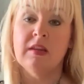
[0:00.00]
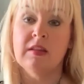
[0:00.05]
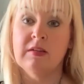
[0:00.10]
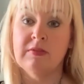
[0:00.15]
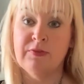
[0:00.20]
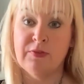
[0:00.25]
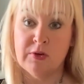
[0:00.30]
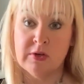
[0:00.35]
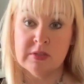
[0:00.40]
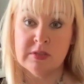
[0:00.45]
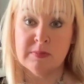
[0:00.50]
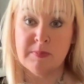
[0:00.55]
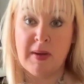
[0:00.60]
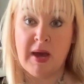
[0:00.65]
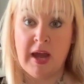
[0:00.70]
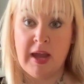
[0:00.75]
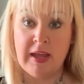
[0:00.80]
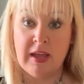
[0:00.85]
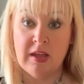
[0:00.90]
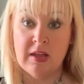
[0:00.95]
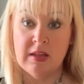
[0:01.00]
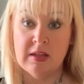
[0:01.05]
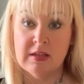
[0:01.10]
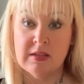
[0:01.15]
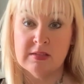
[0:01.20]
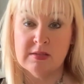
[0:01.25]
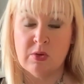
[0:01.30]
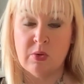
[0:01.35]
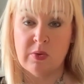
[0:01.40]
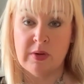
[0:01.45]
The first pile
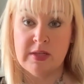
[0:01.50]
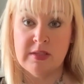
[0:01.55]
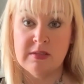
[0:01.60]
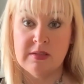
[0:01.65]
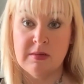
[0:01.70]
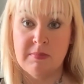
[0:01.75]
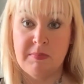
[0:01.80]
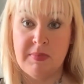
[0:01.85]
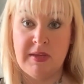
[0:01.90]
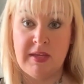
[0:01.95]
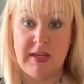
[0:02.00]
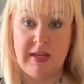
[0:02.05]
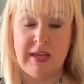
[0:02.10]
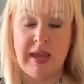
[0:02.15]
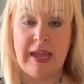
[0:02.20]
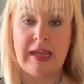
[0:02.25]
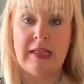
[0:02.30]
is going to be